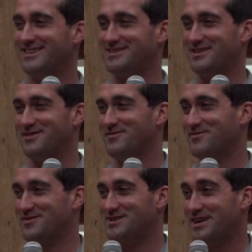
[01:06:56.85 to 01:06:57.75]
So
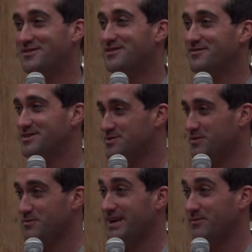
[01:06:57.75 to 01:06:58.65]
regenerative is
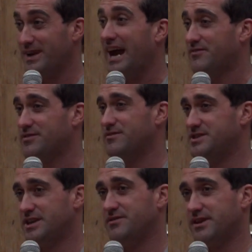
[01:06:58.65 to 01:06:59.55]
what we, we have to
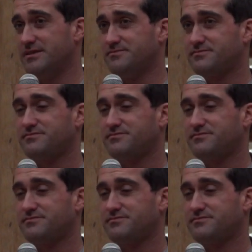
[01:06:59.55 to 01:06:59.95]
regenerate